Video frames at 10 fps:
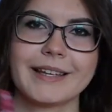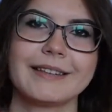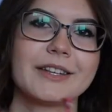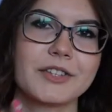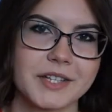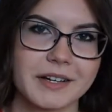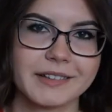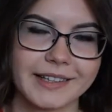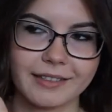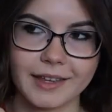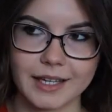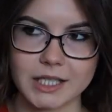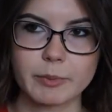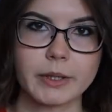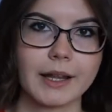necessarily
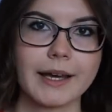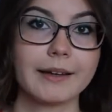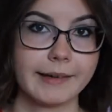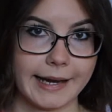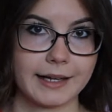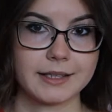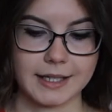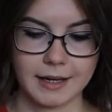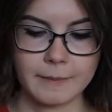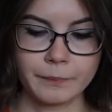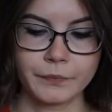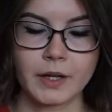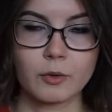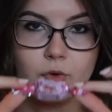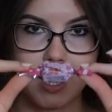these, but like candy
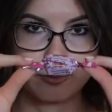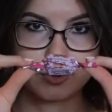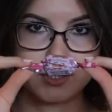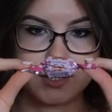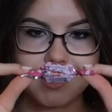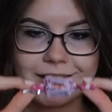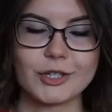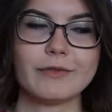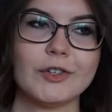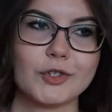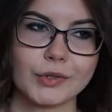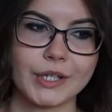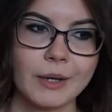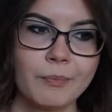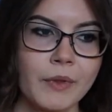wrapped
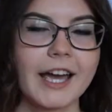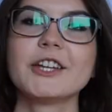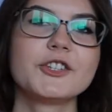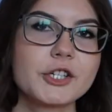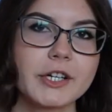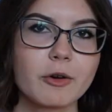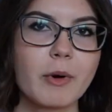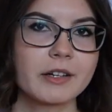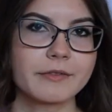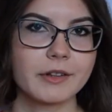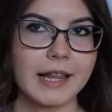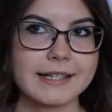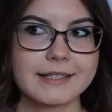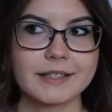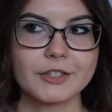individually. And during one of the
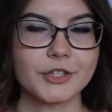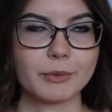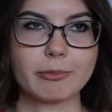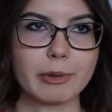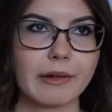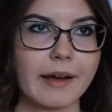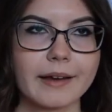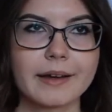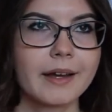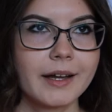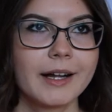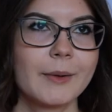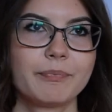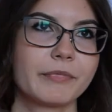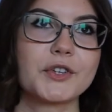lessons, you would be like
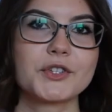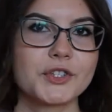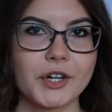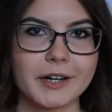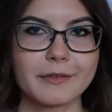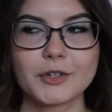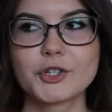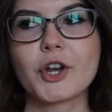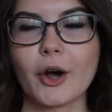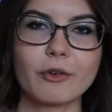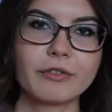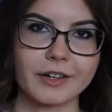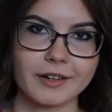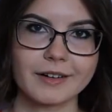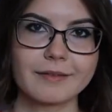the star of the show
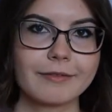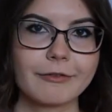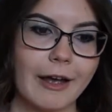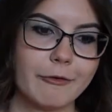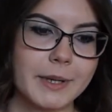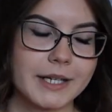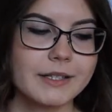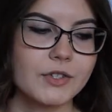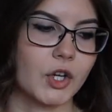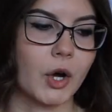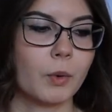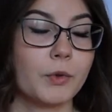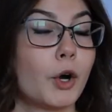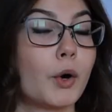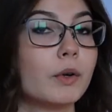for 5 minutes. So
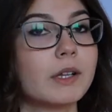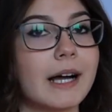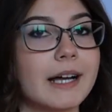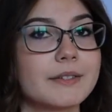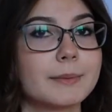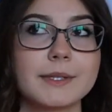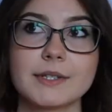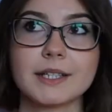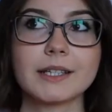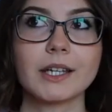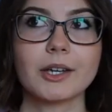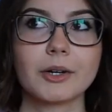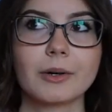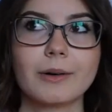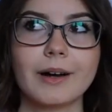the whole class would sing
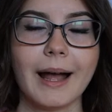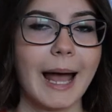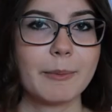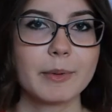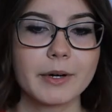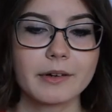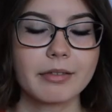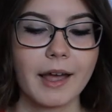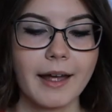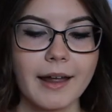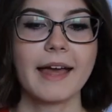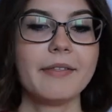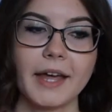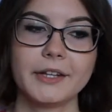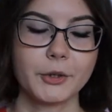you happy birthday.
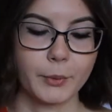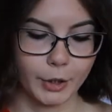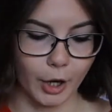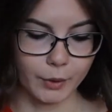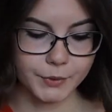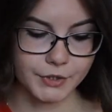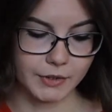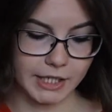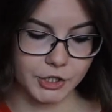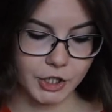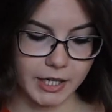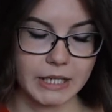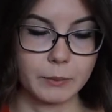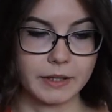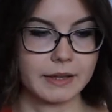And then you would go to each
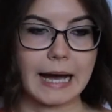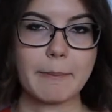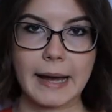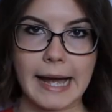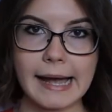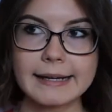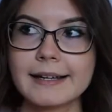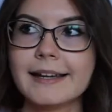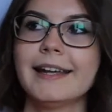kid with that bag,